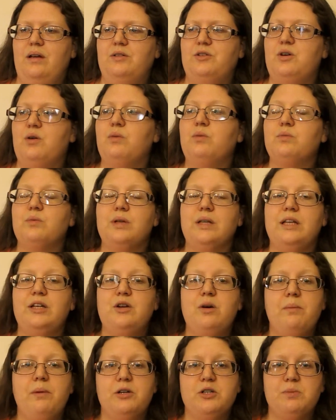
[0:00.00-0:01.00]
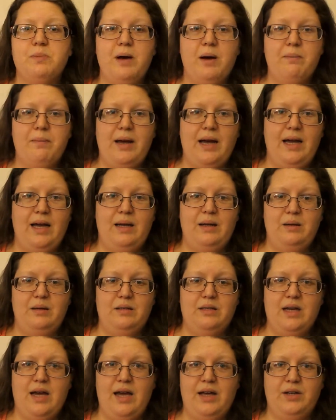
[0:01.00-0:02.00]
don't really know much about my
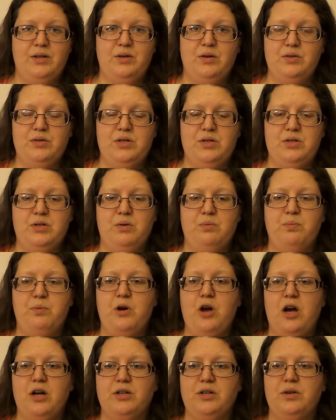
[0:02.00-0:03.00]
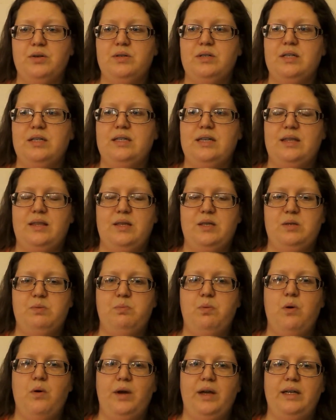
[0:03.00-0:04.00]
diagnosis or prognosis at this
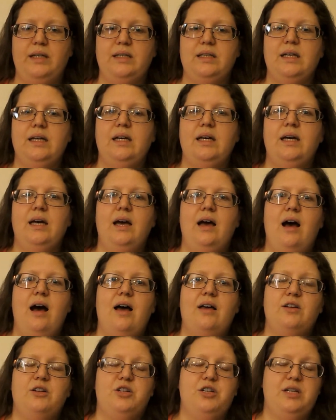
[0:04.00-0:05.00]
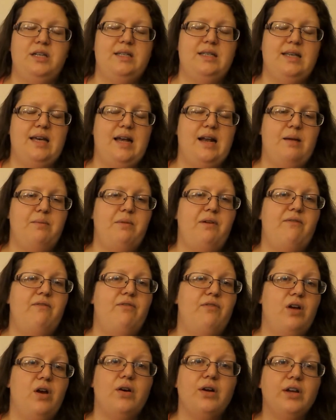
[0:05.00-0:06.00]
point. She said I'm a
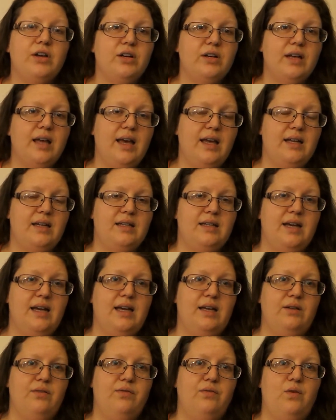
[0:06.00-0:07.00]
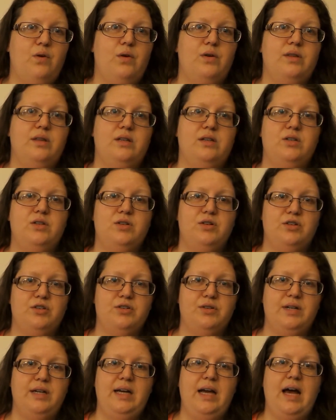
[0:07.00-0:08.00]
very good candidate for this
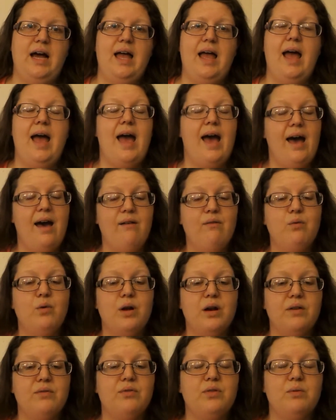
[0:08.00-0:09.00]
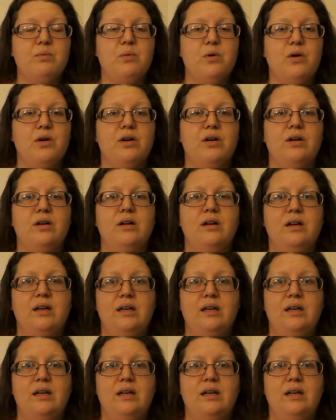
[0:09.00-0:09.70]
surgery. I have one of the more